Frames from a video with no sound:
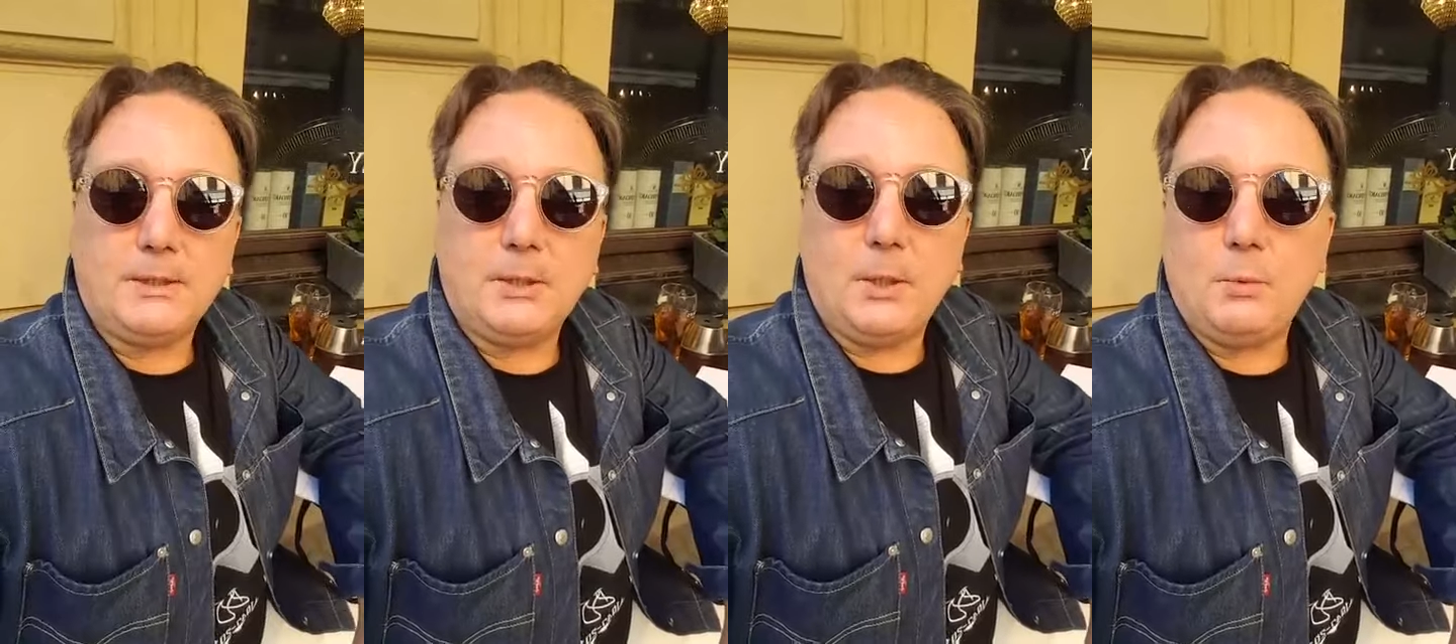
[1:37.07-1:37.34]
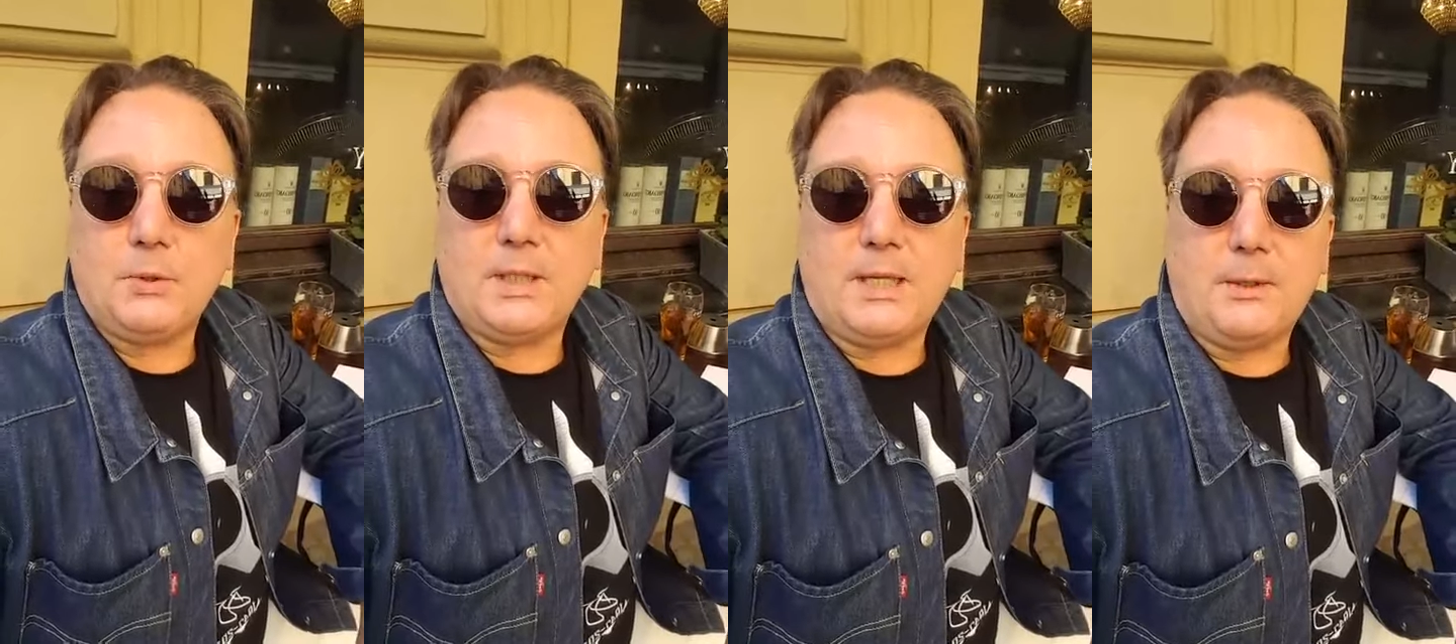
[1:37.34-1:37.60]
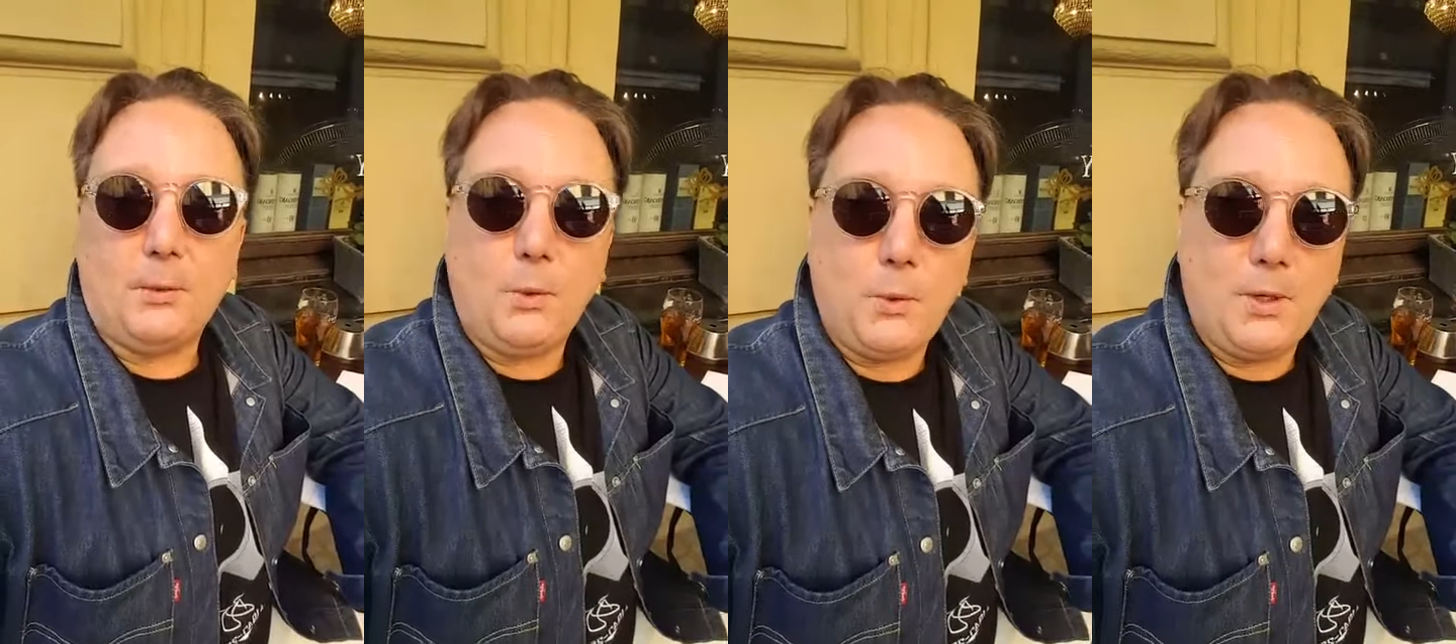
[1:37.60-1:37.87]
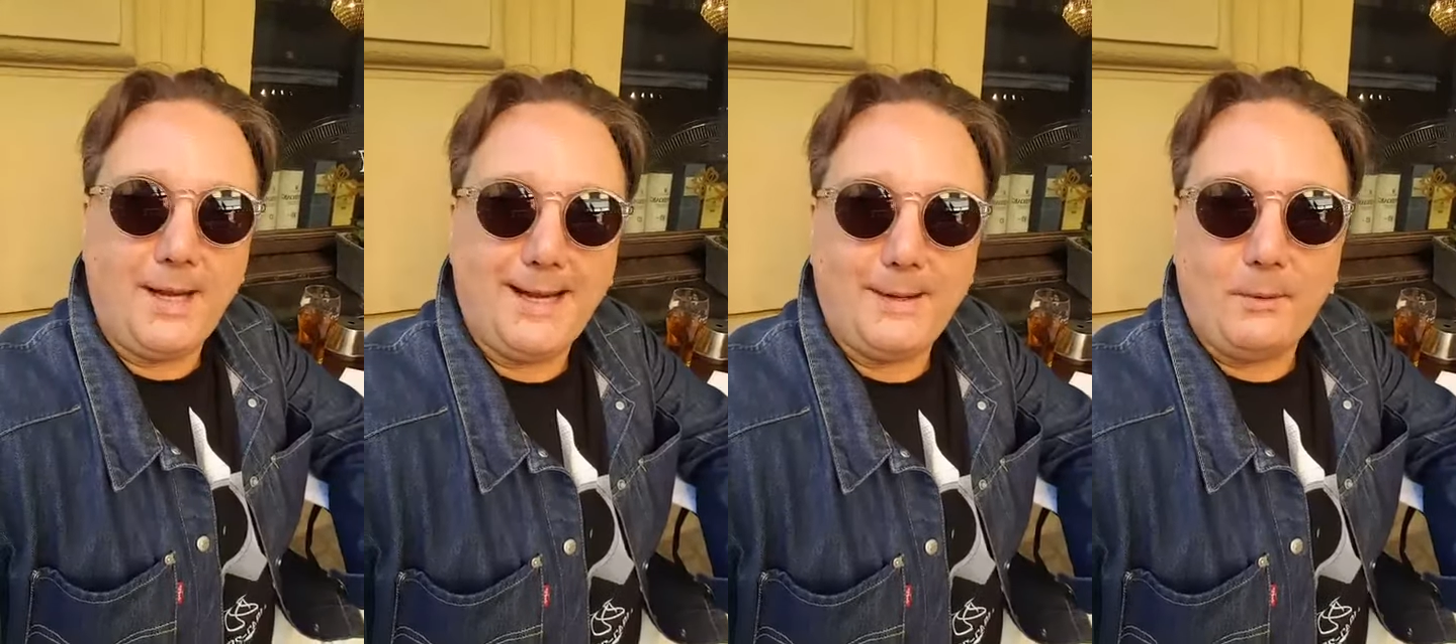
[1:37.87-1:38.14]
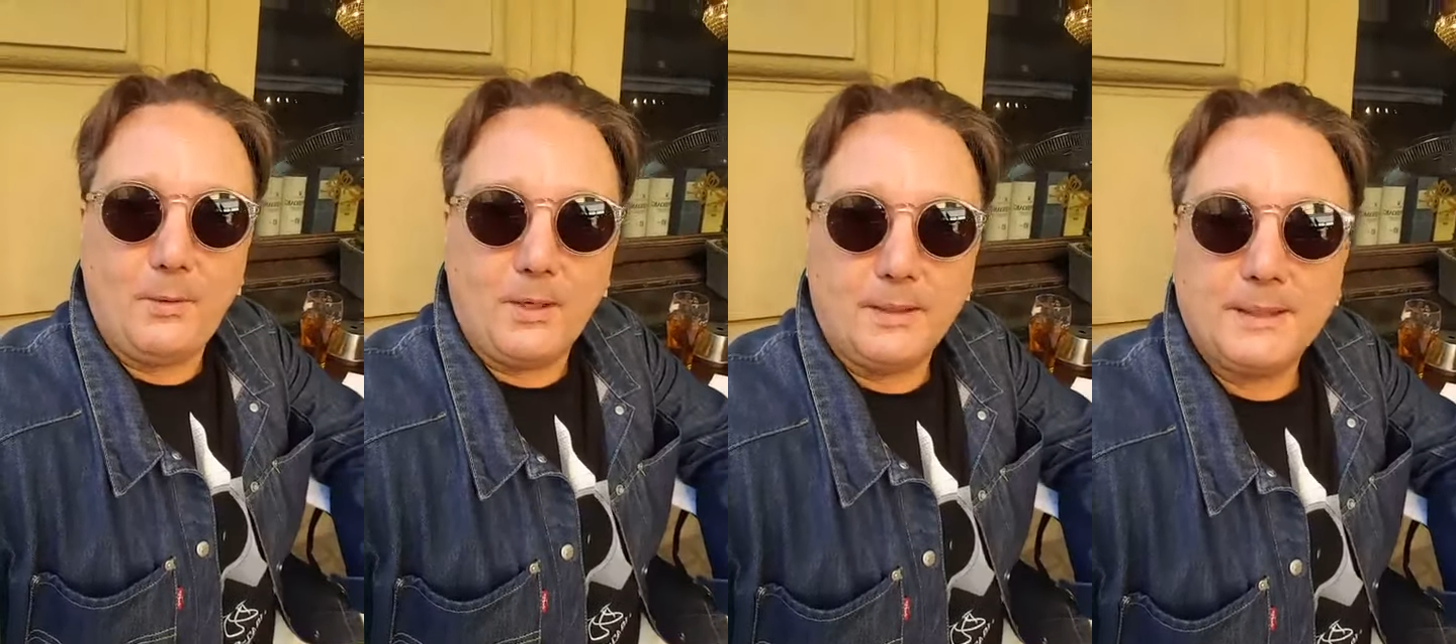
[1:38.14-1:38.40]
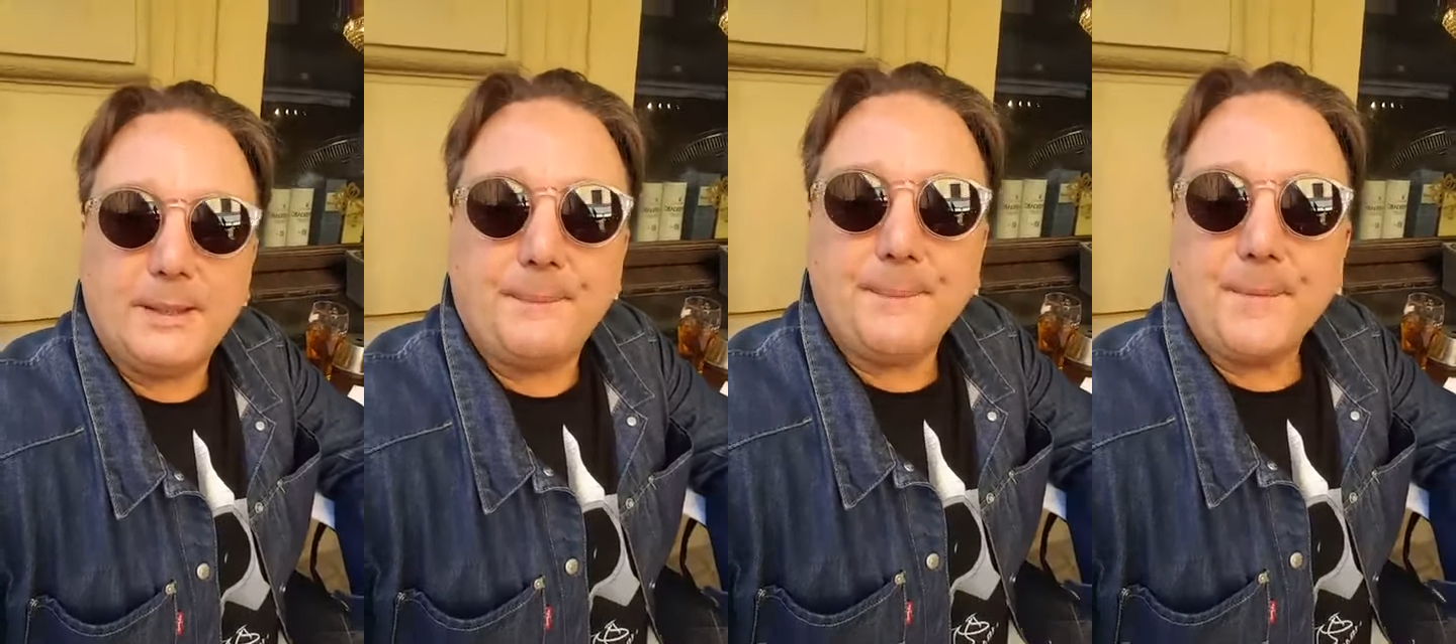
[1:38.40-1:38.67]
Yoda. Oh,
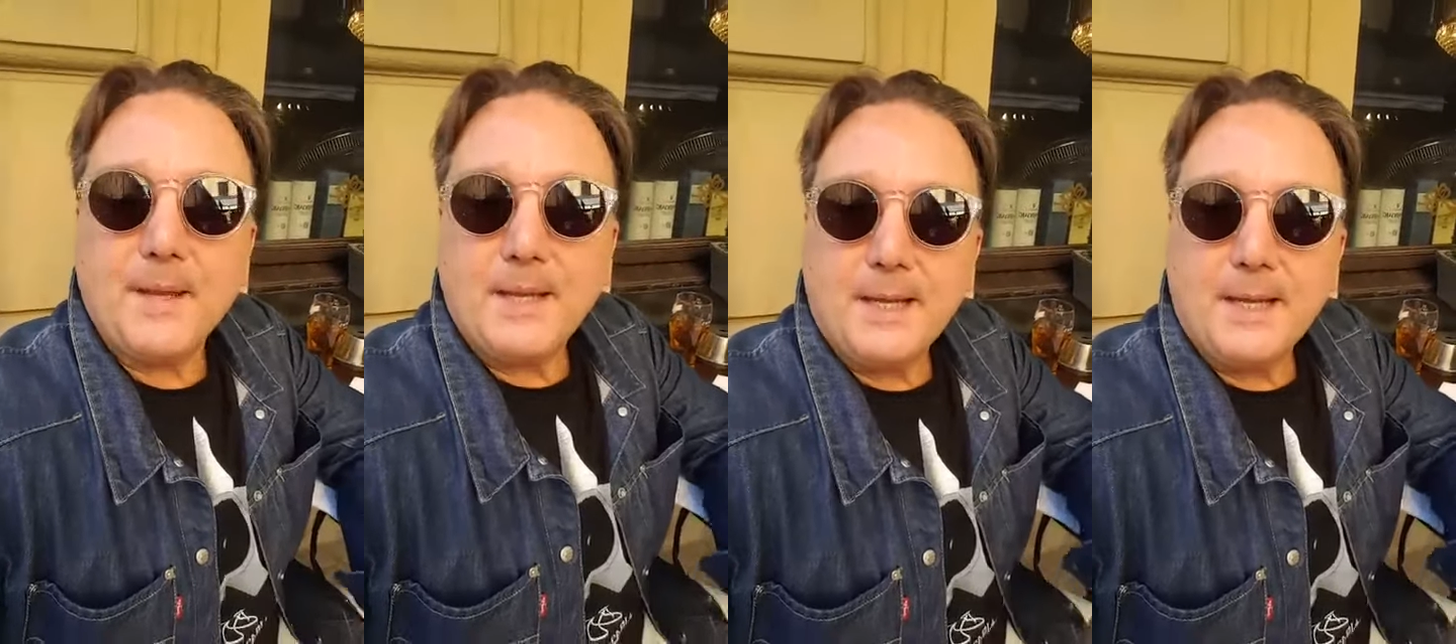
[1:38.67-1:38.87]
you know.